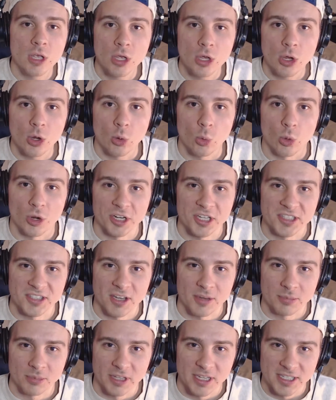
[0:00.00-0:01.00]
What is
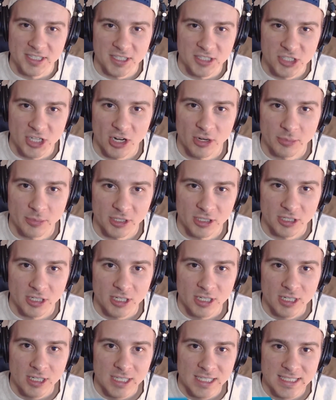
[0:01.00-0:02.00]
up, ladies and gentlemen?
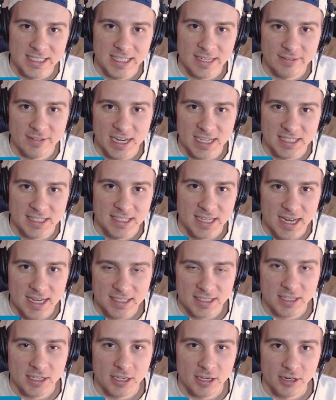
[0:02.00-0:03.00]
Steven
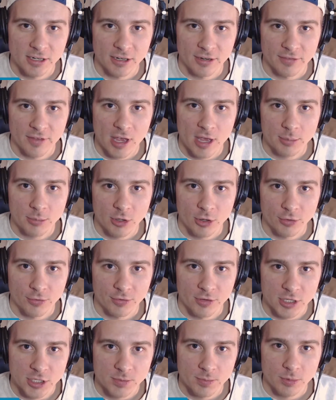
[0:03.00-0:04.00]
Osentoski here of
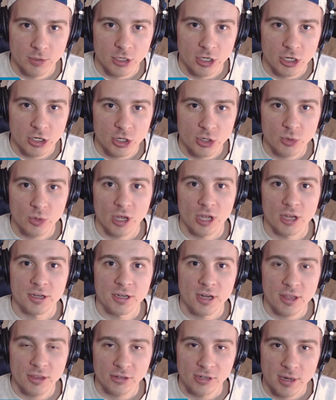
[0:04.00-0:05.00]
MGoFish, bringing you
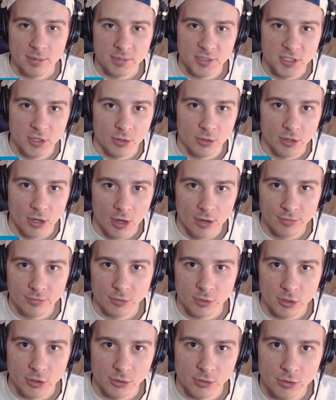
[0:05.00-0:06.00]
another episode of
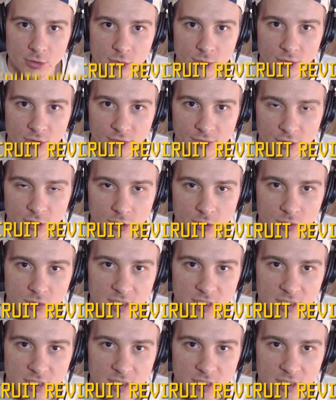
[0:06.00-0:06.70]
Recruit Review.